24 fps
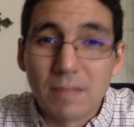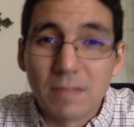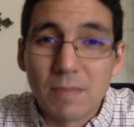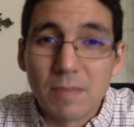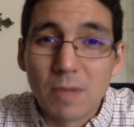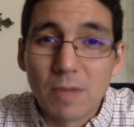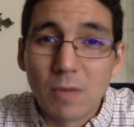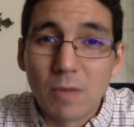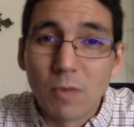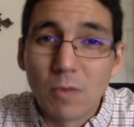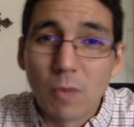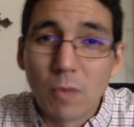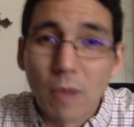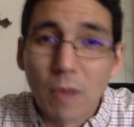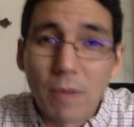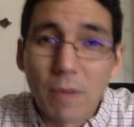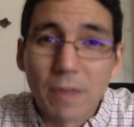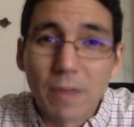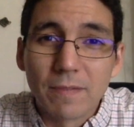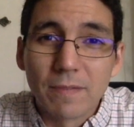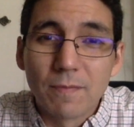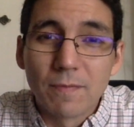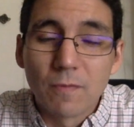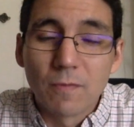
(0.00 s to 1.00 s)
can be
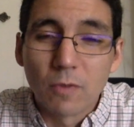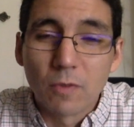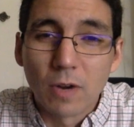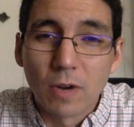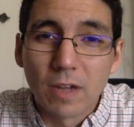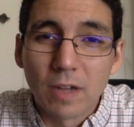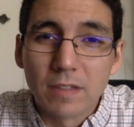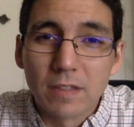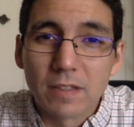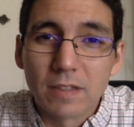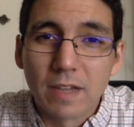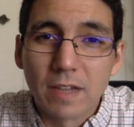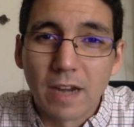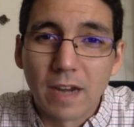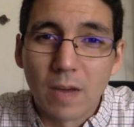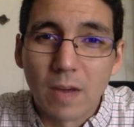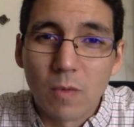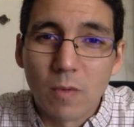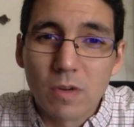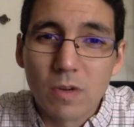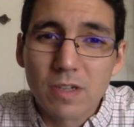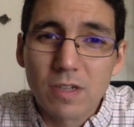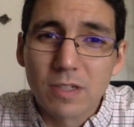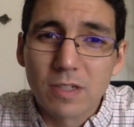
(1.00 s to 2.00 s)
overwhelming for us. And I
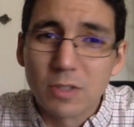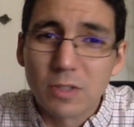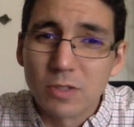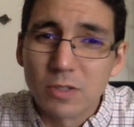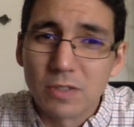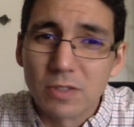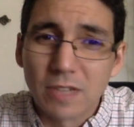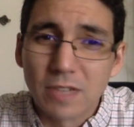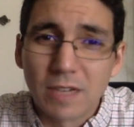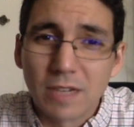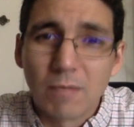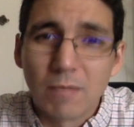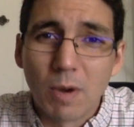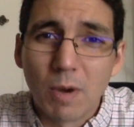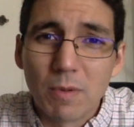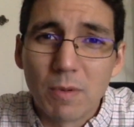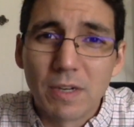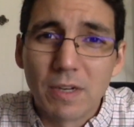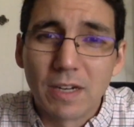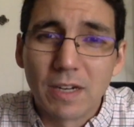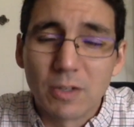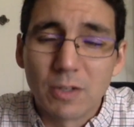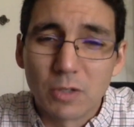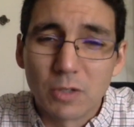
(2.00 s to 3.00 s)
wanted to just take a
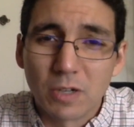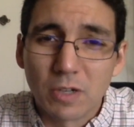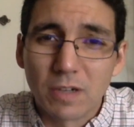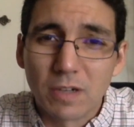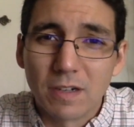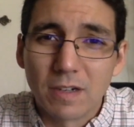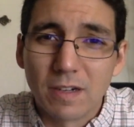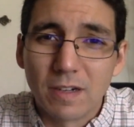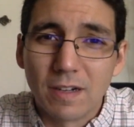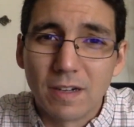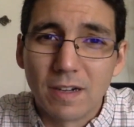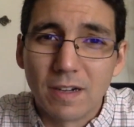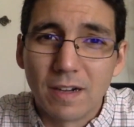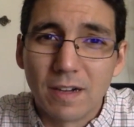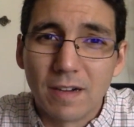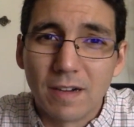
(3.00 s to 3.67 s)
moment and share